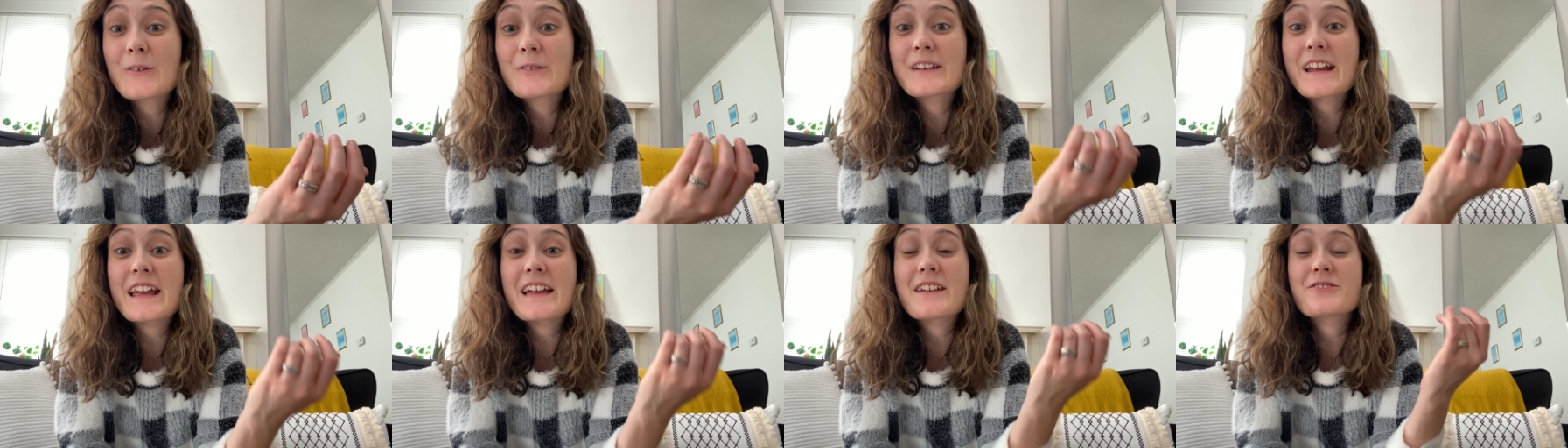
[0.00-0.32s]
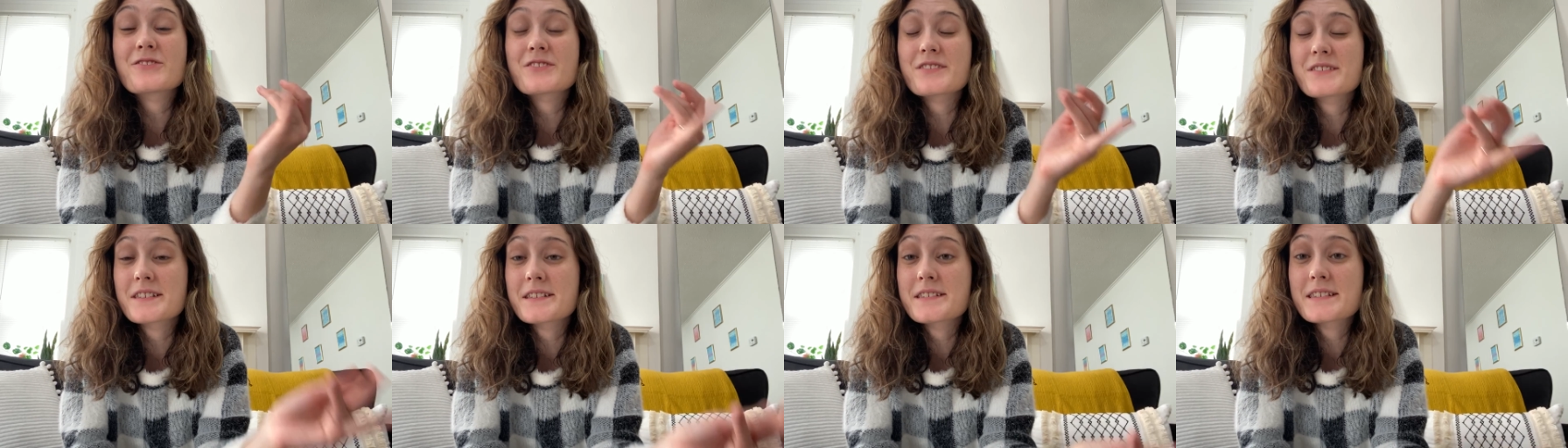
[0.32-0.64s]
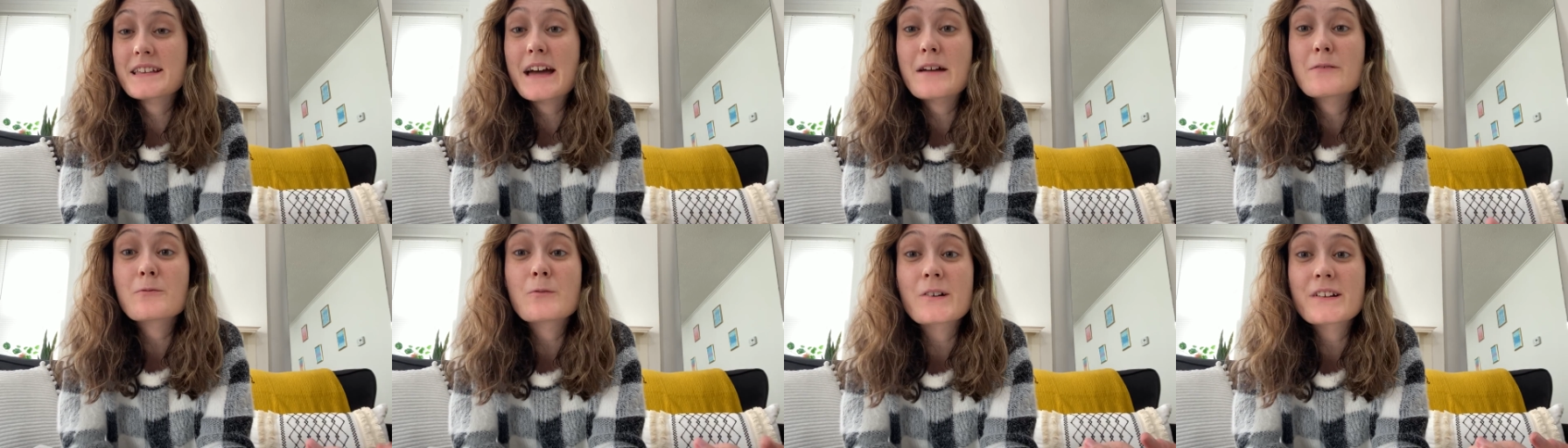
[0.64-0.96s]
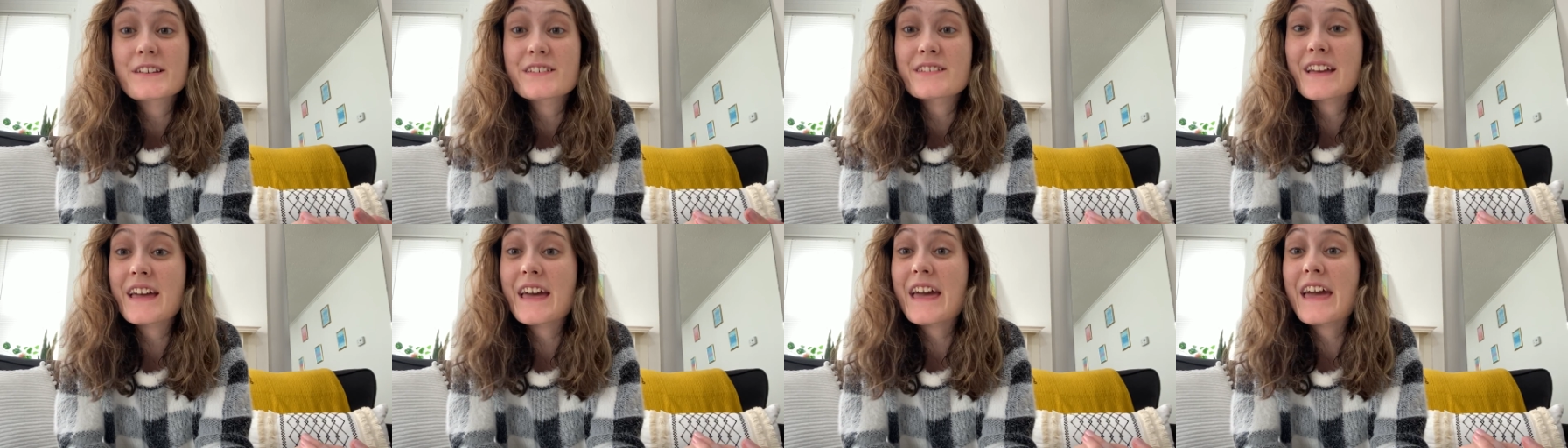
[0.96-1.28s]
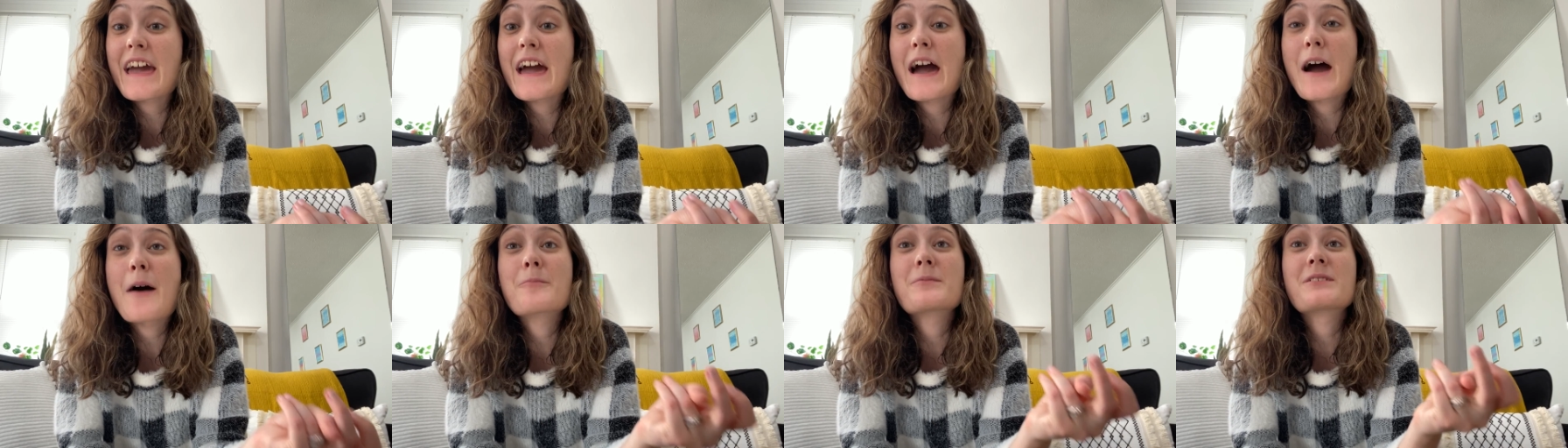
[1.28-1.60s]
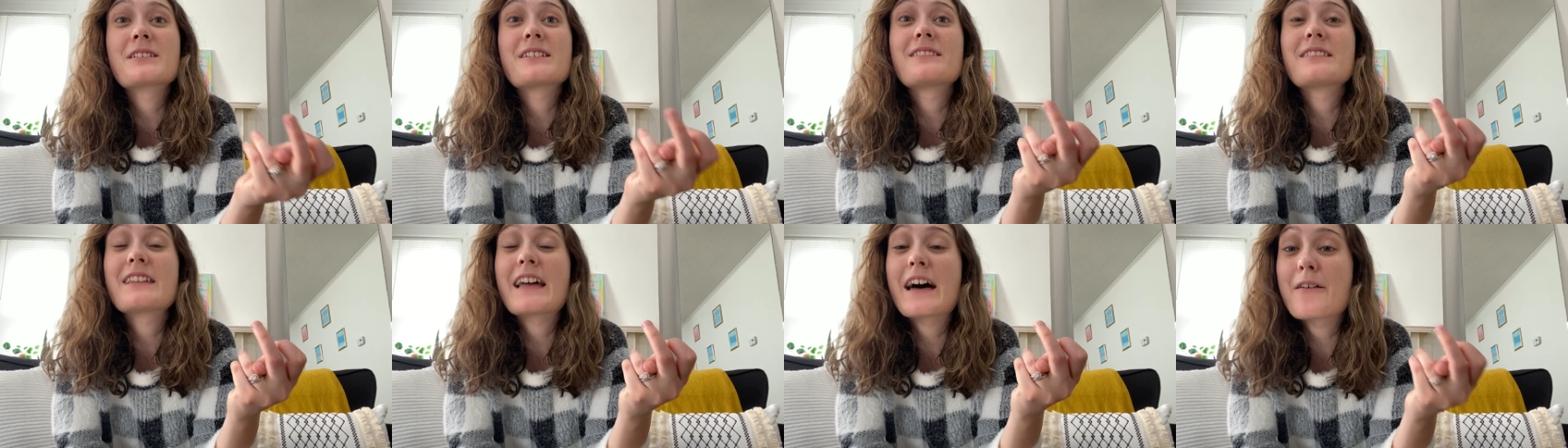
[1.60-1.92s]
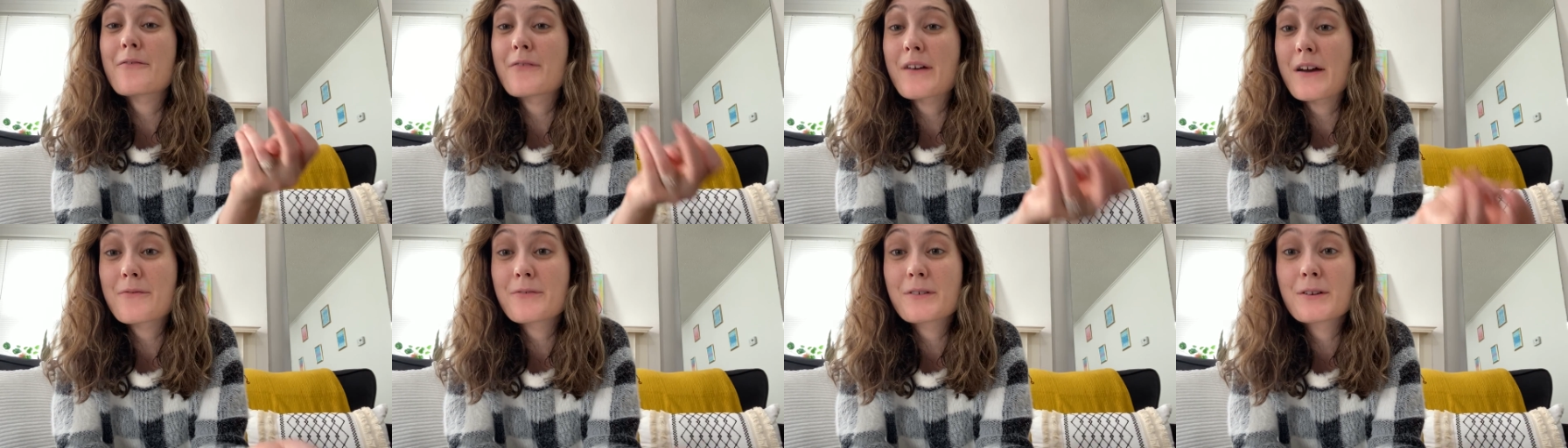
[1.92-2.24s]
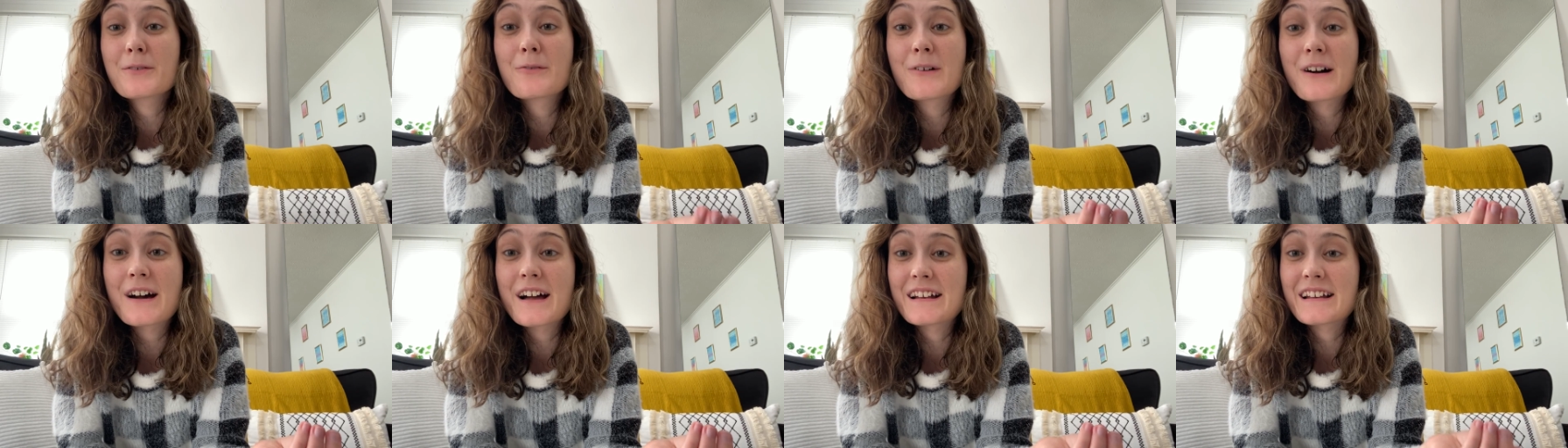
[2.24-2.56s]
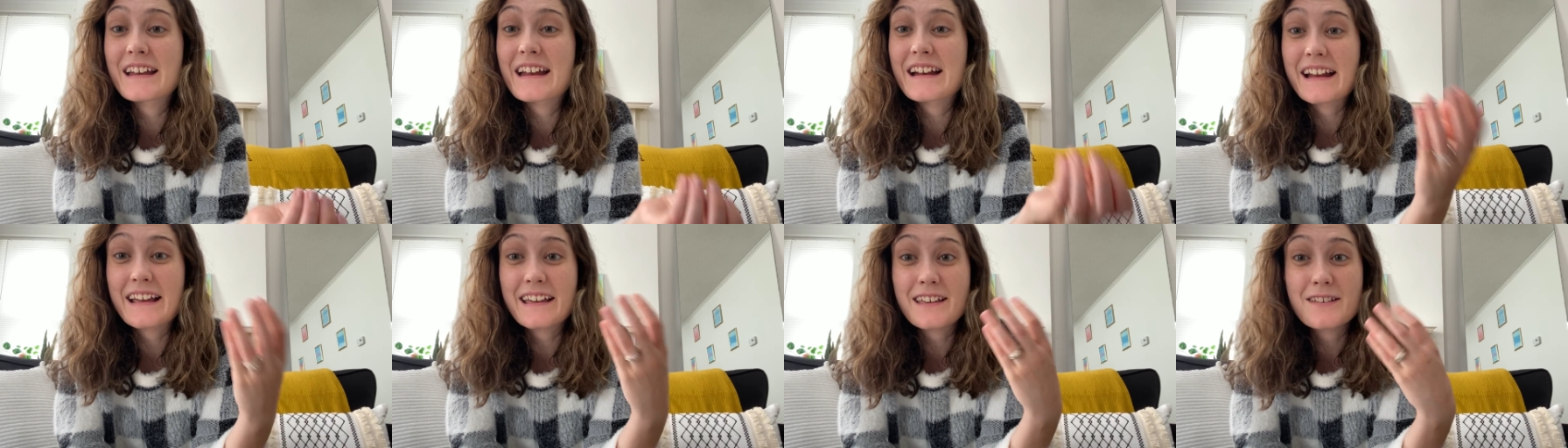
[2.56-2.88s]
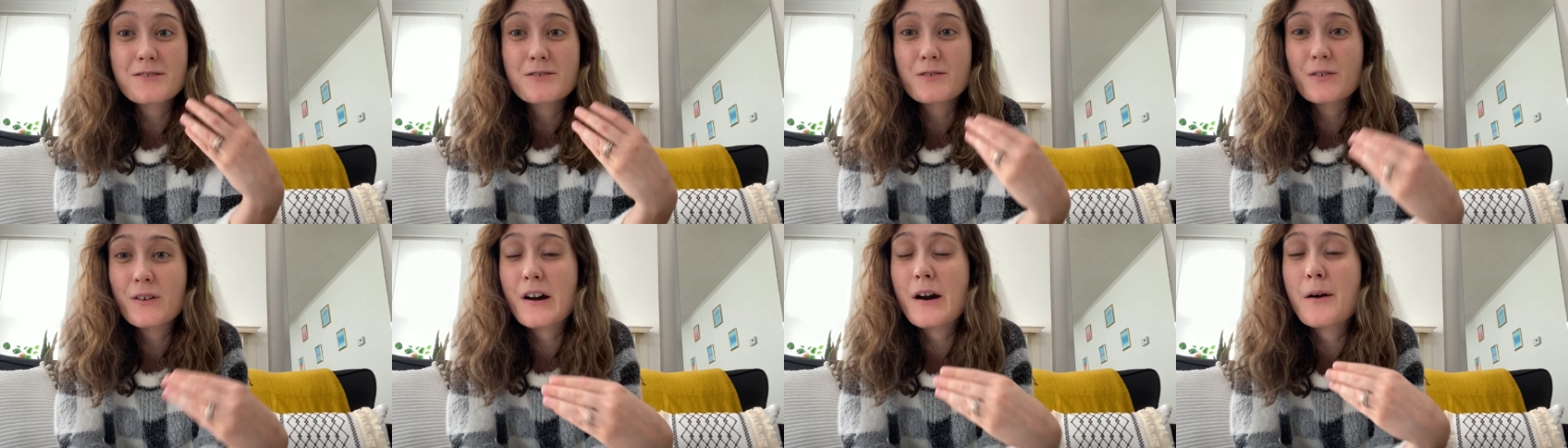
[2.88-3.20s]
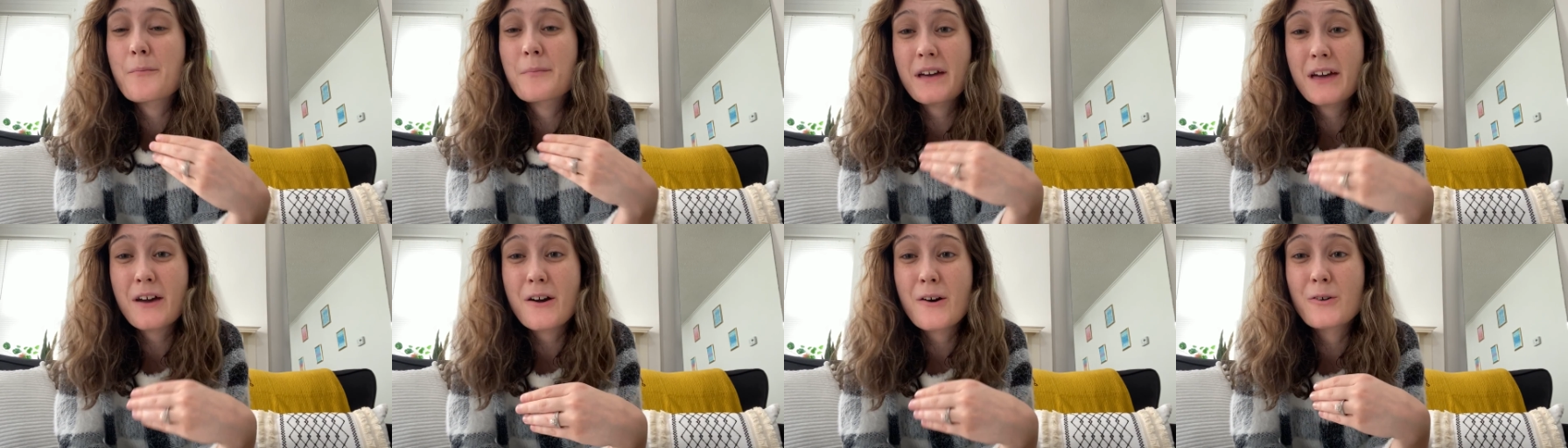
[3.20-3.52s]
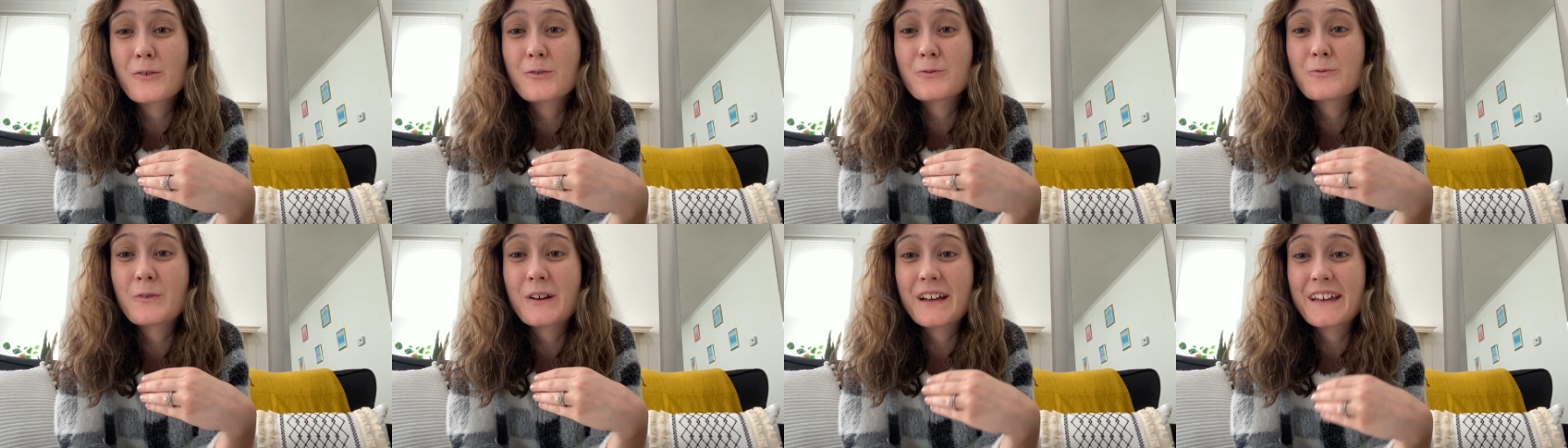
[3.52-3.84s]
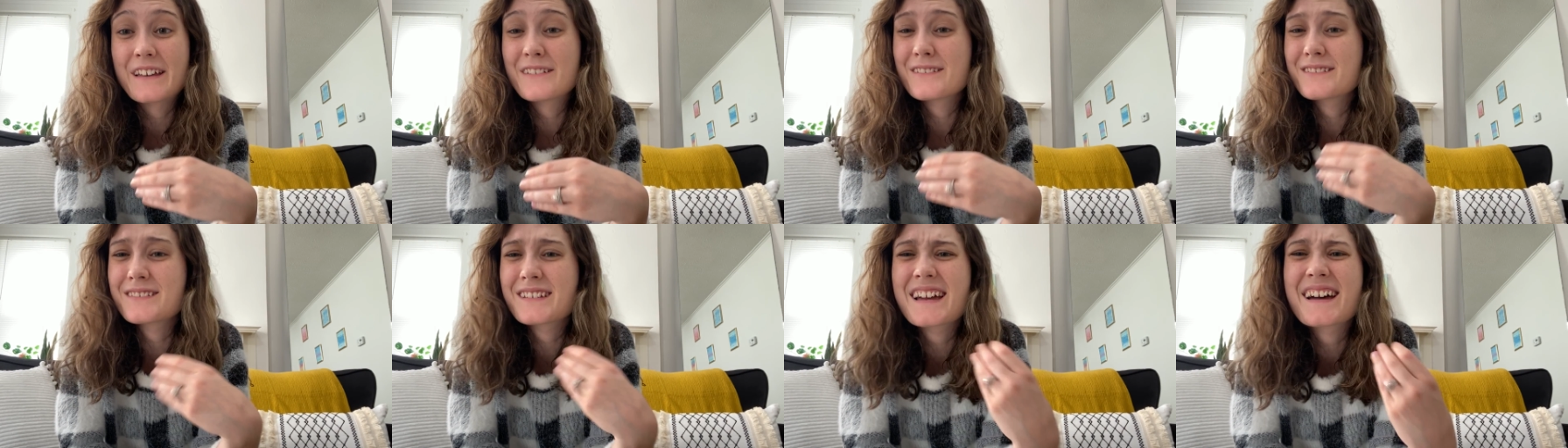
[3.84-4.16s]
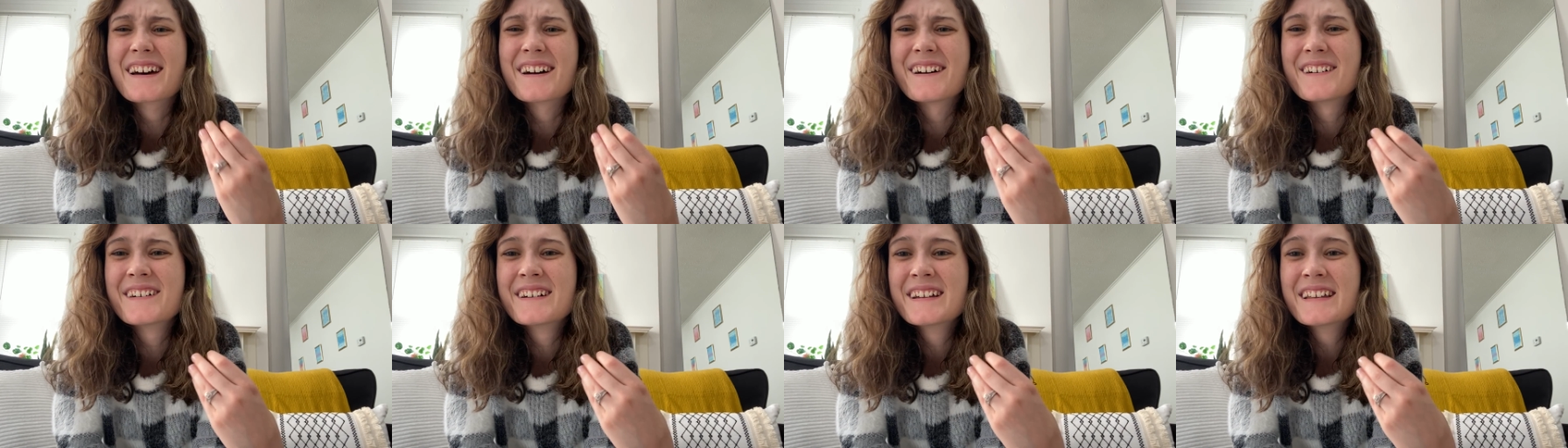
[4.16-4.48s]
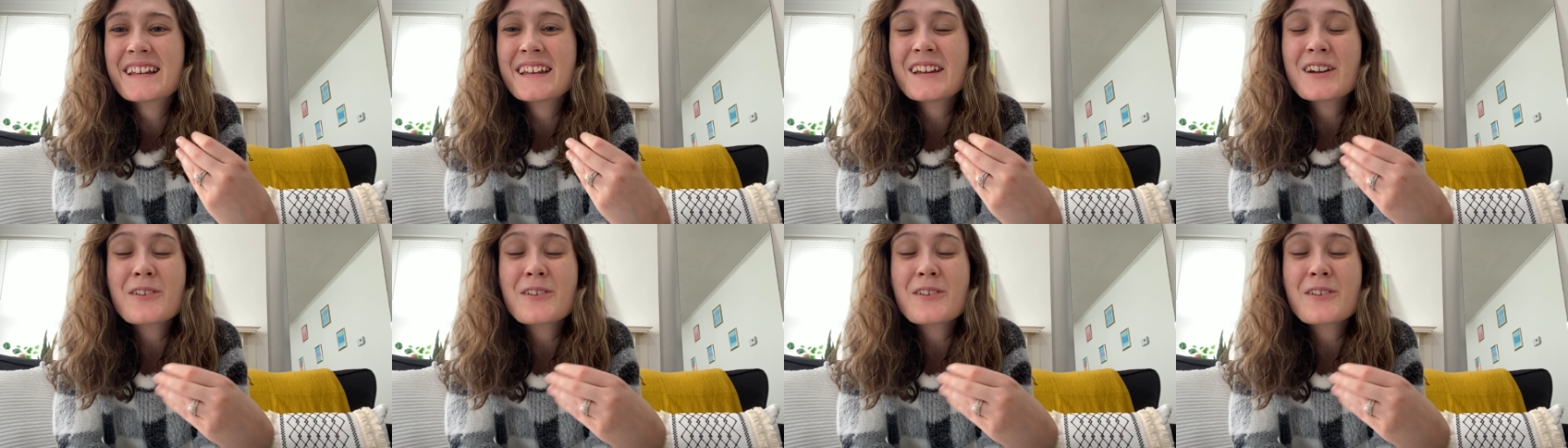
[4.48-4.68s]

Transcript: and just decide one day, I'm going to love everyone and I can do it on my own will. No.